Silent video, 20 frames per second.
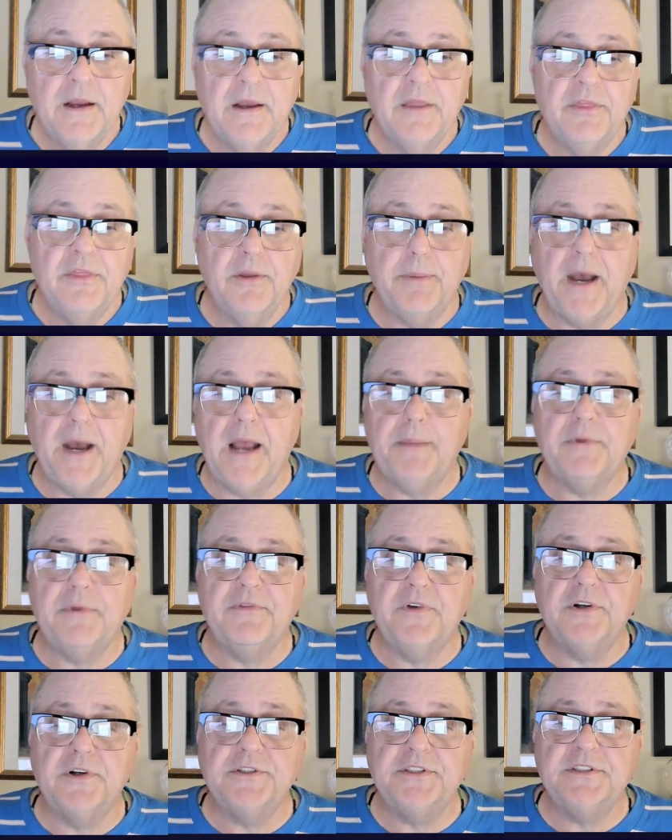The Bible
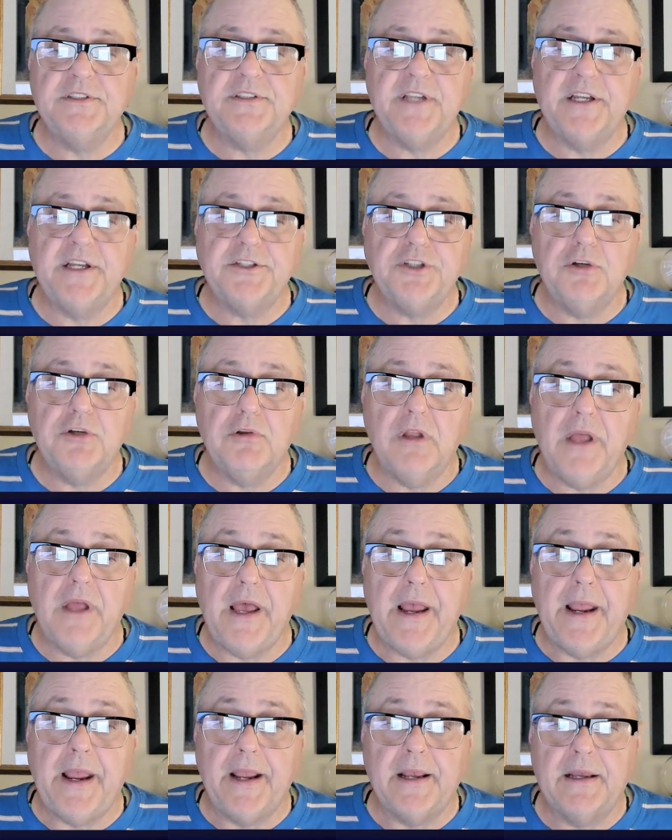verses that you
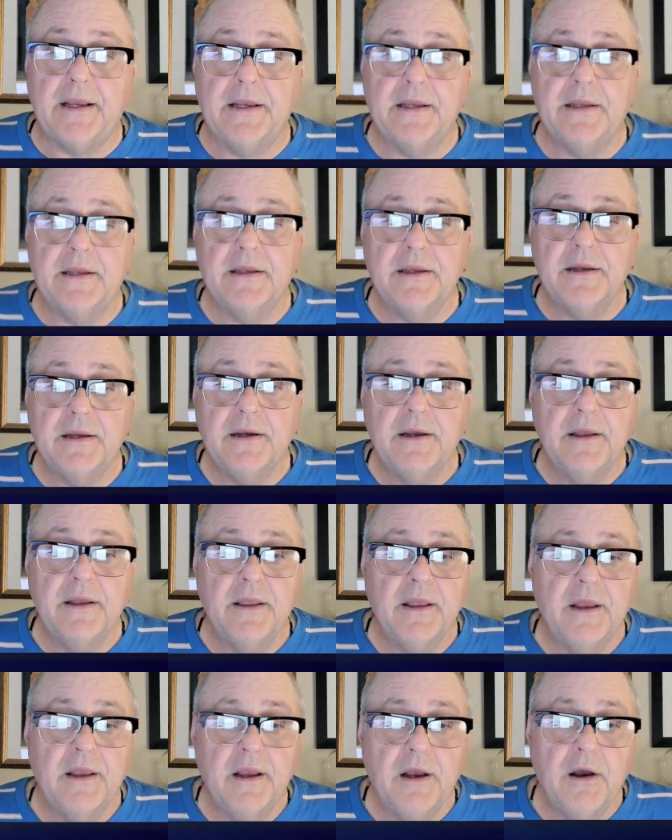like,
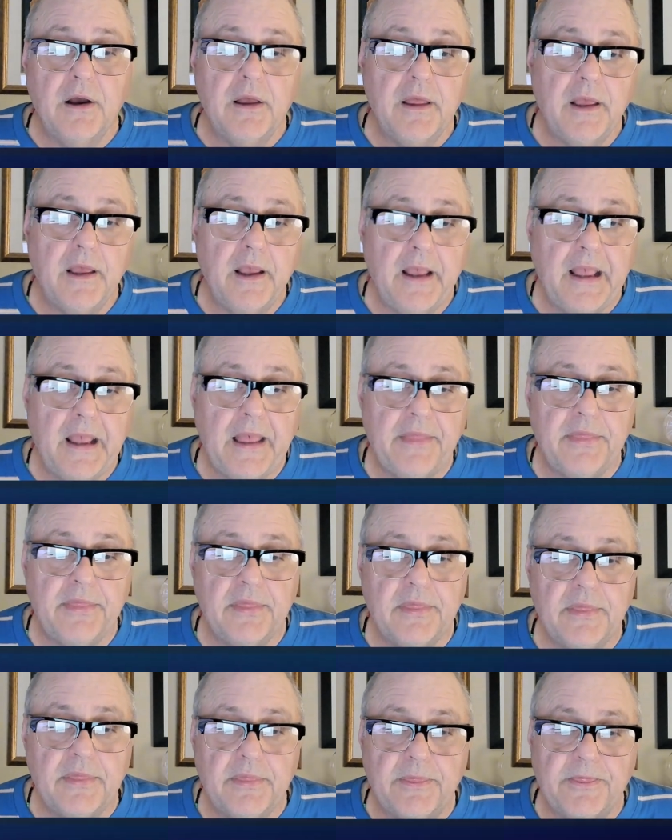
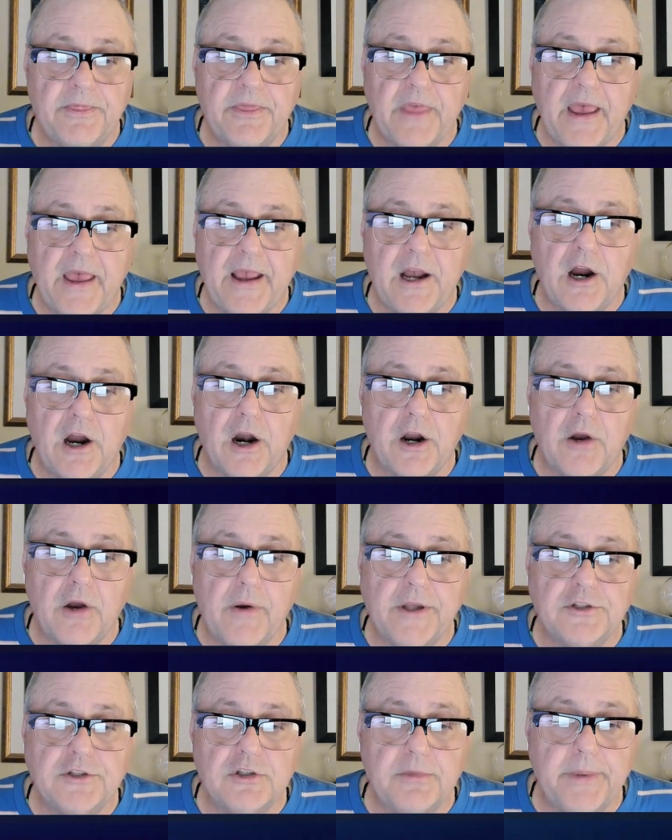and they are
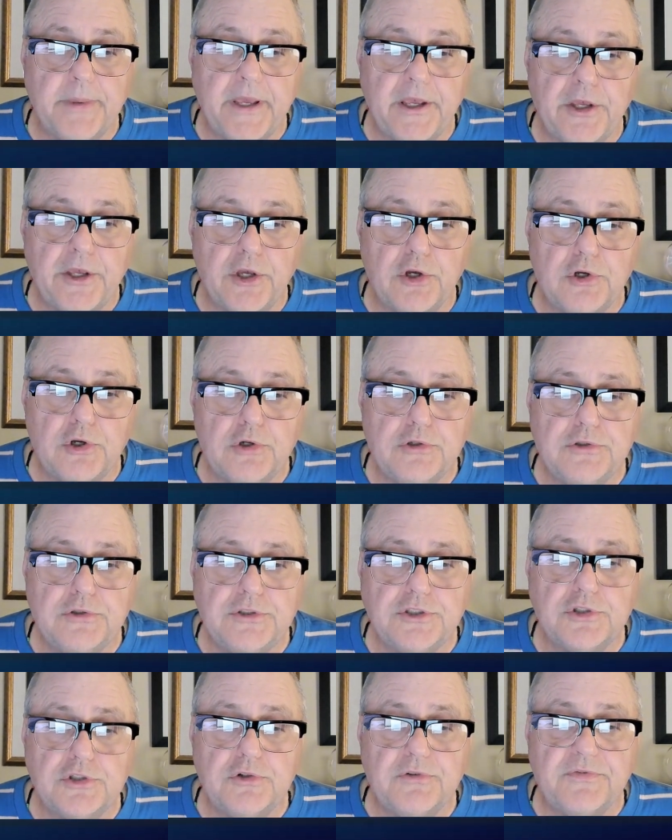going to be
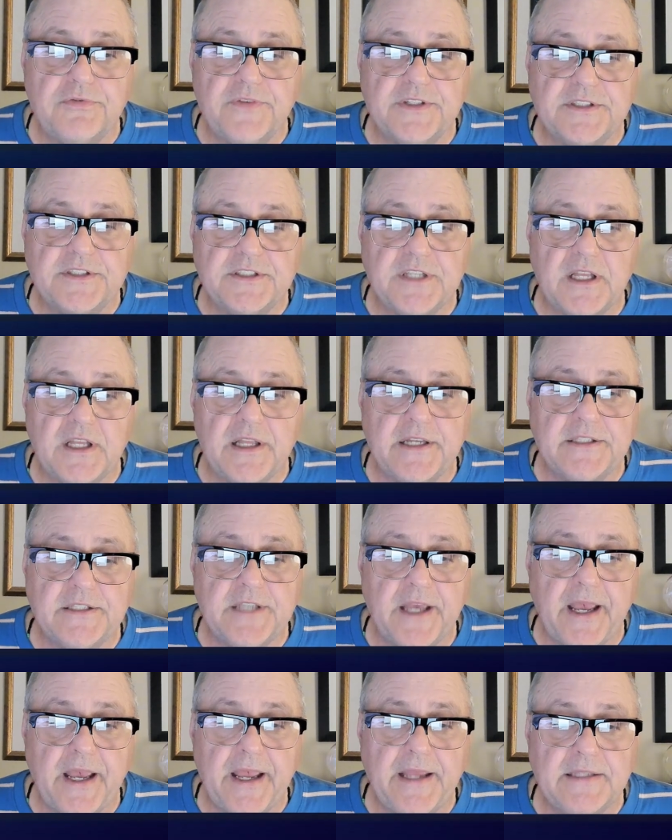used to
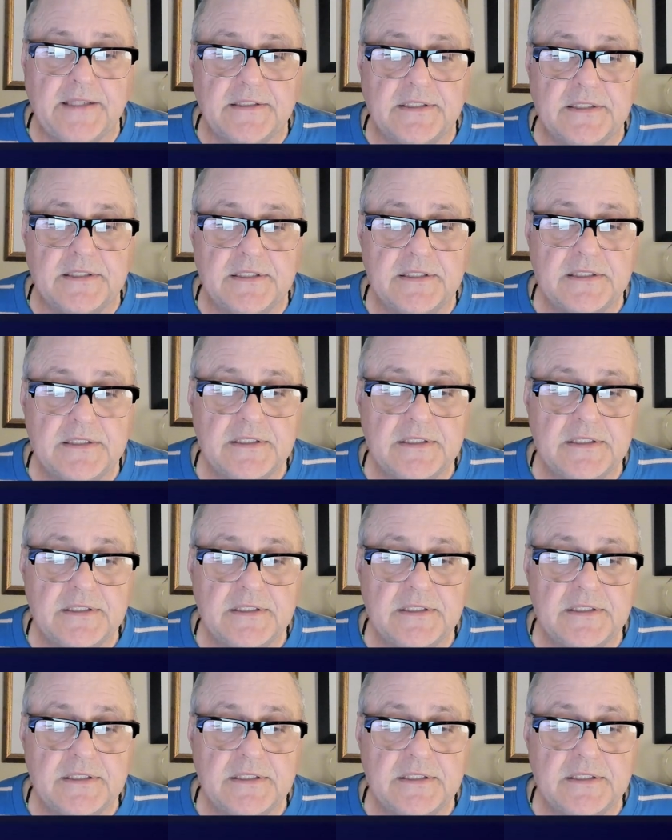facilitate